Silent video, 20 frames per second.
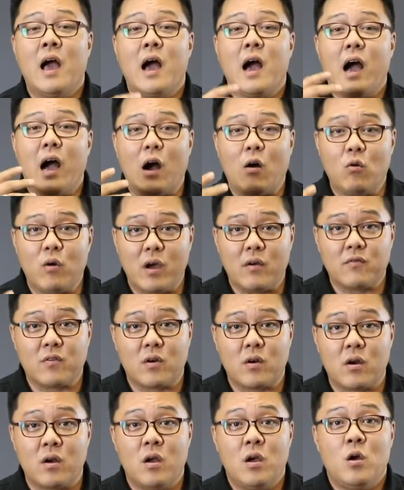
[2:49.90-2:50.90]

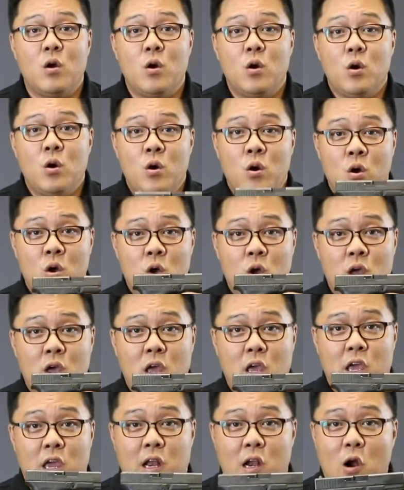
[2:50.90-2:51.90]
However,
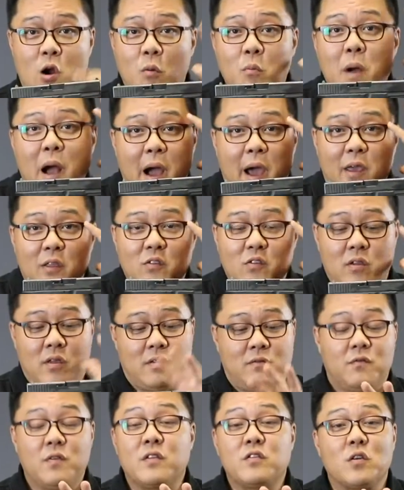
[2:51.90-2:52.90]
in our minds,
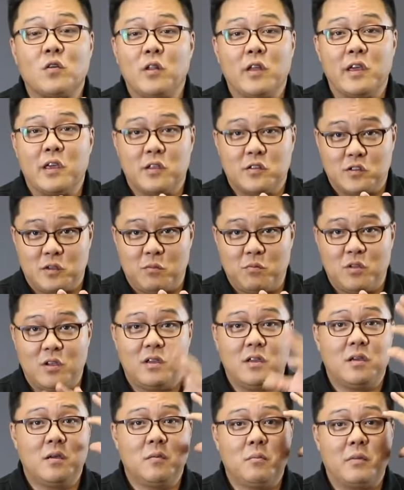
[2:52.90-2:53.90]
physically it's
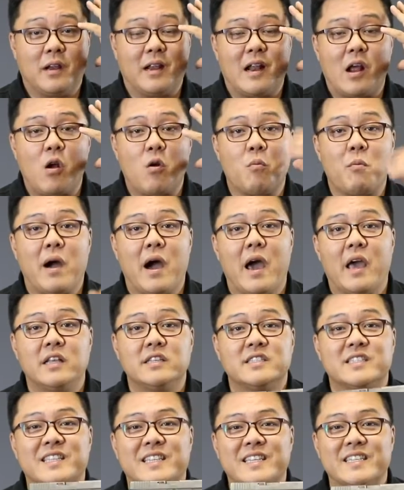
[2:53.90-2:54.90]
empty, but in our
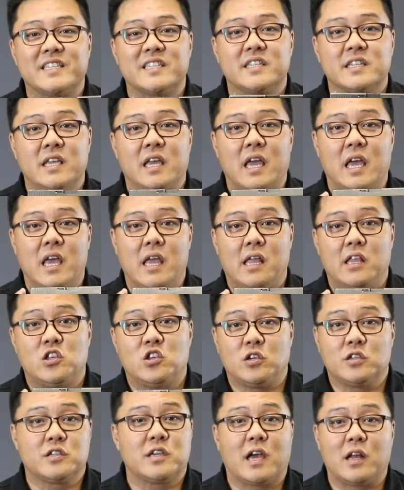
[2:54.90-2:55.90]
minds this
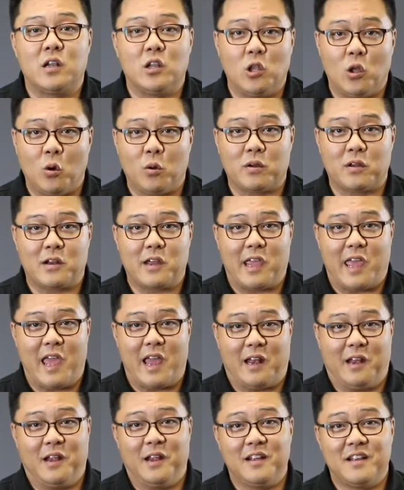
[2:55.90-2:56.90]
just got loaded
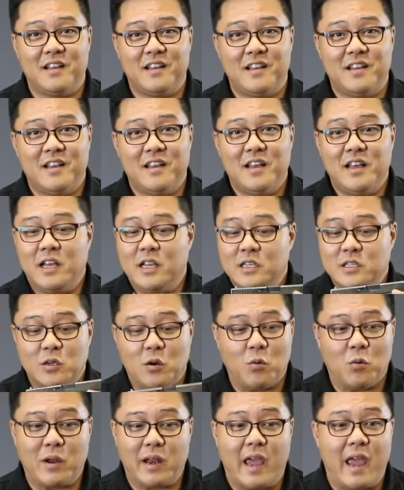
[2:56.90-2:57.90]
again.
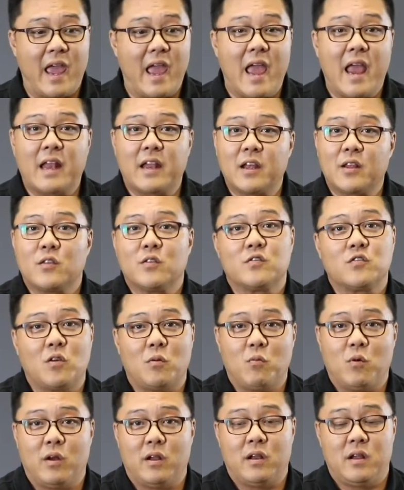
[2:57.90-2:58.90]
So when I hand it to
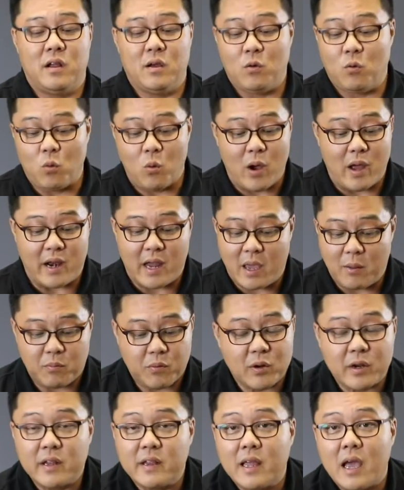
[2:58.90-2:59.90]
someone, when I
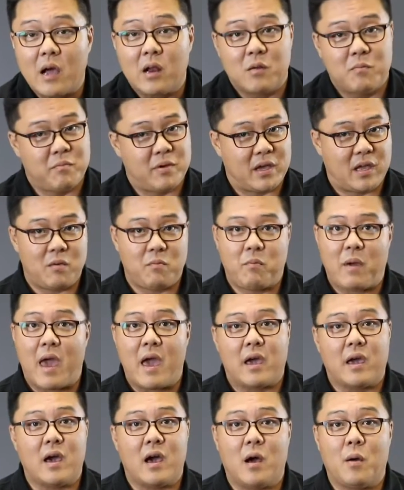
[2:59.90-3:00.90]
put it down and pick it
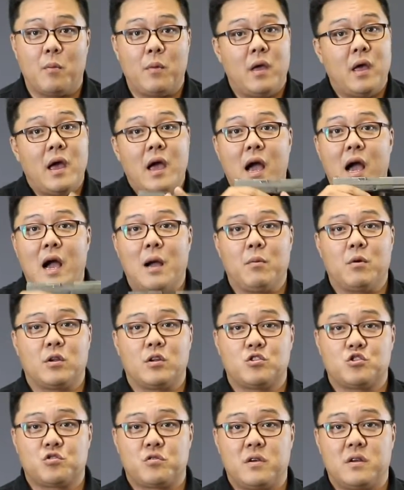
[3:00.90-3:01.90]
back up, I'm
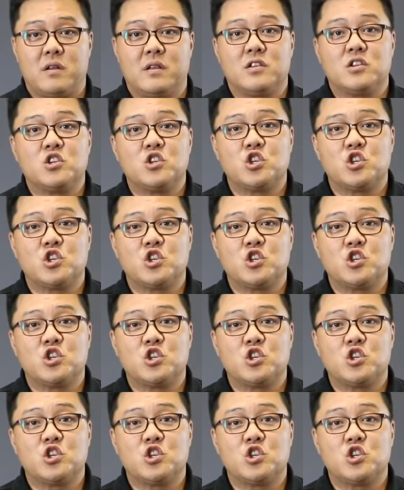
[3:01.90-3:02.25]
going to treat it